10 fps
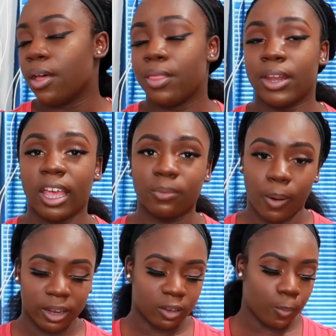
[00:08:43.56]
The next
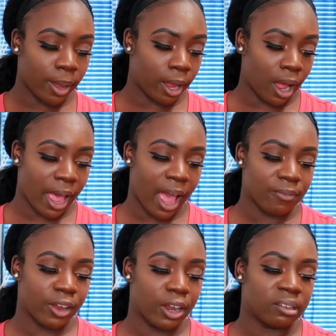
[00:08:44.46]
bar soap I
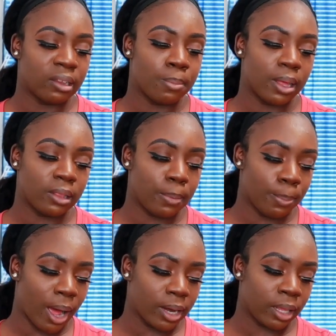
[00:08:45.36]
have here is the Method
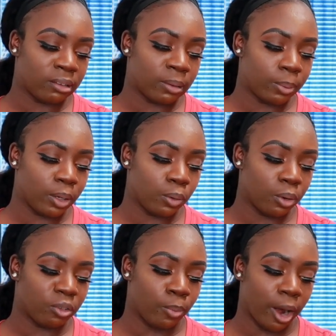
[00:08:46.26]
Body Simply
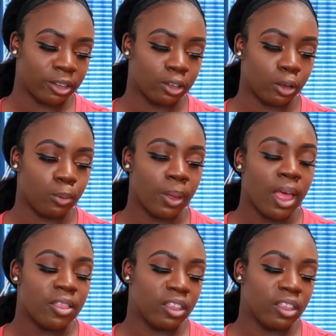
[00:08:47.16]
Nourish Bar Soap.